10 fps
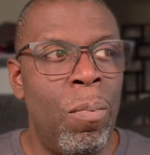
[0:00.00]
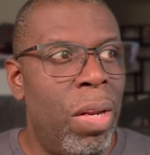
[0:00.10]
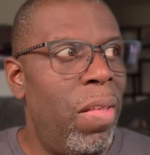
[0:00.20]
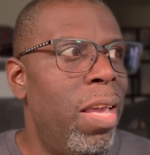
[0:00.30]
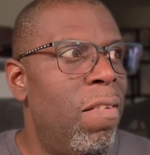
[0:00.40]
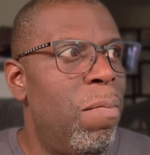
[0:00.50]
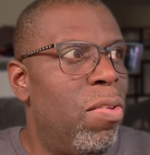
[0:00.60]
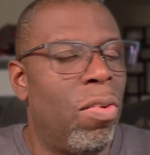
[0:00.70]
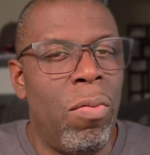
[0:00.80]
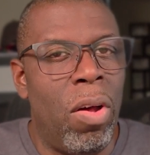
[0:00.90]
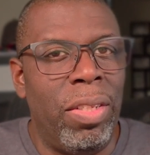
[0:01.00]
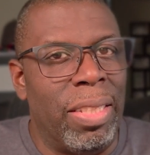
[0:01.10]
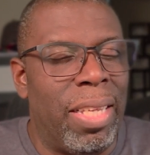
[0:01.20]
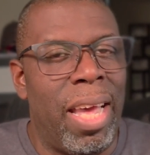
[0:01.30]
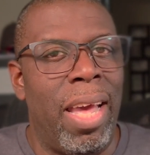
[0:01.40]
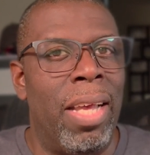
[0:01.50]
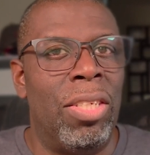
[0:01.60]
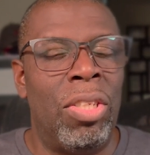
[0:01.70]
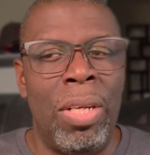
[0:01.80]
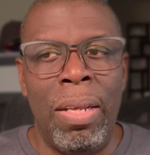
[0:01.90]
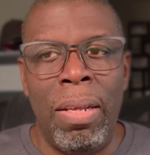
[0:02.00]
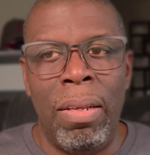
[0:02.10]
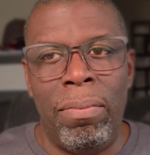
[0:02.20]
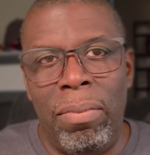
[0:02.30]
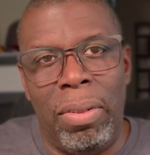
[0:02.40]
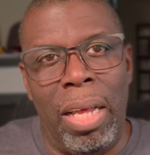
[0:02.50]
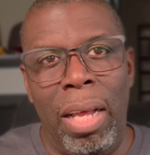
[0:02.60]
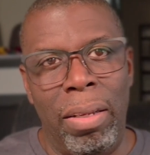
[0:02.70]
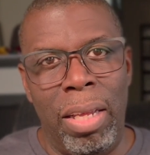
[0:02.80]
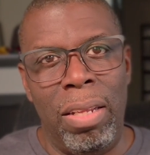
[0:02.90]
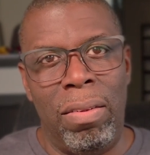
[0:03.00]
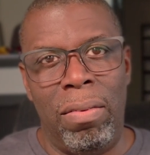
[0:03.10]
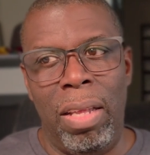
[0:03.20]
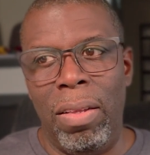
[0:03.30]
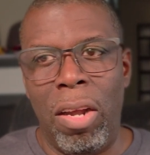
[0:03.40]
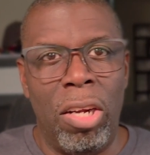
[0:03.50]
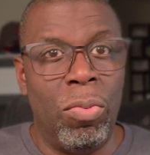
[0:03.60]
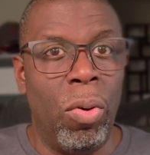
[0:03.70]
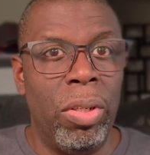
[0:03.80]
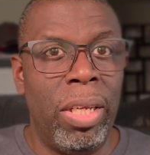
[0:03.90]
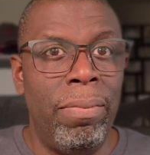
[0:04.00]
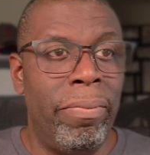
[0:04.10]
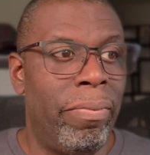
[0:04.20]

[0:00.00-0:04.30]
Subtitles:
But if they give me all this cash, and the car's working,